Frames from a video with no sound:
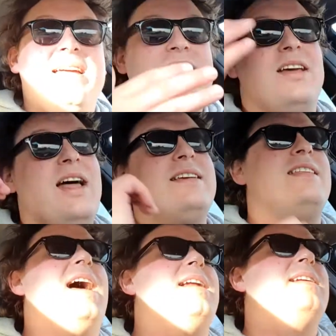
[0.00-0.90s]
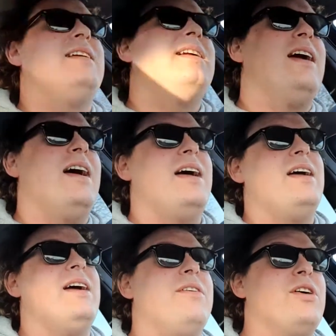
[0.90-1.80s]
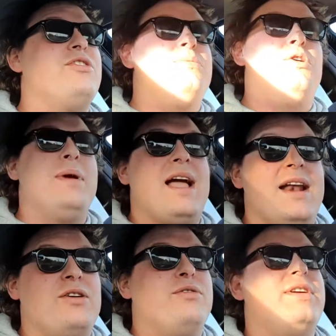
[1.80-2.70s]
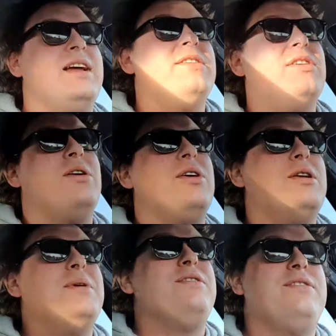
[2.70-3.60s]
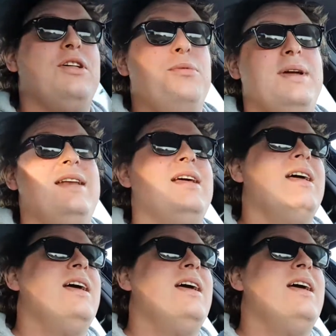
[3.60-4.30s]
So that's that. I've got some more mechanical videos that I'm going to be filming